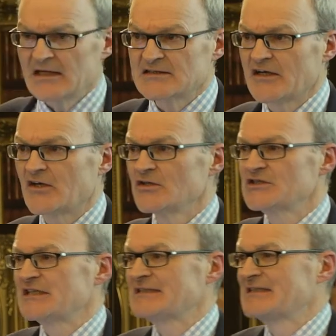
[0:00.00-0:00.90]

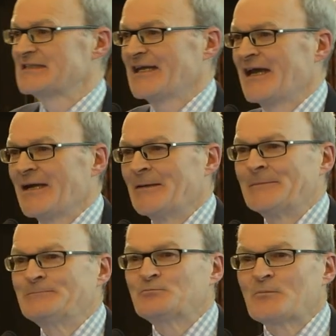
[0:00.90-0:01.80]
Psychologists,
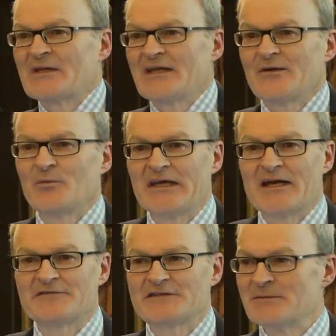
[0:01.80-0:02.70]
we
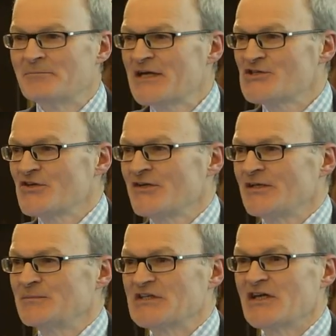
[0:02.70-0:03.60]
love to measure and
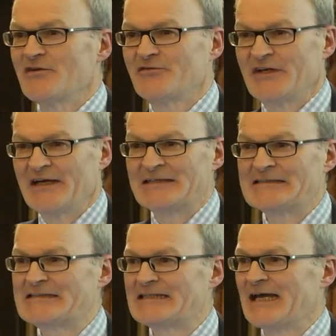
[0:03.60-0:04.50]
observe
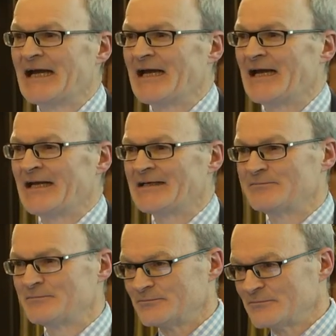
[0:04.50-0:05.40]
things,
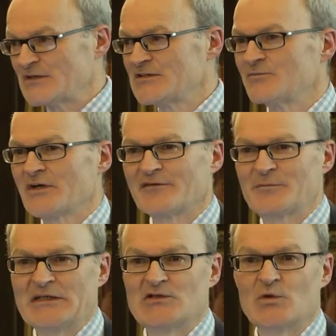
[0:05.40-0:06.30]
and most of what I've
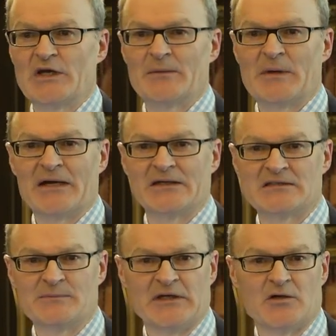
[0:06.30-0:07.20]
been talking about
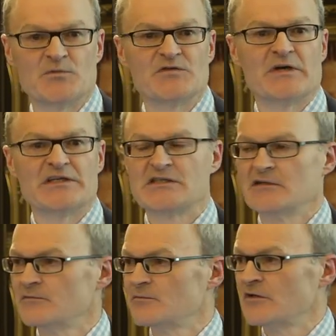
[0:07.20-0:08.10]
has been observation
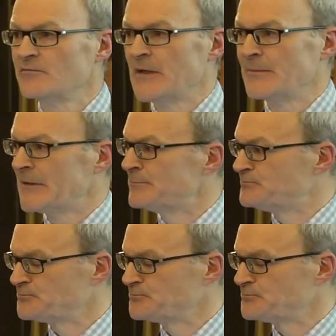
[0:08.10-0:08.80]
of memory.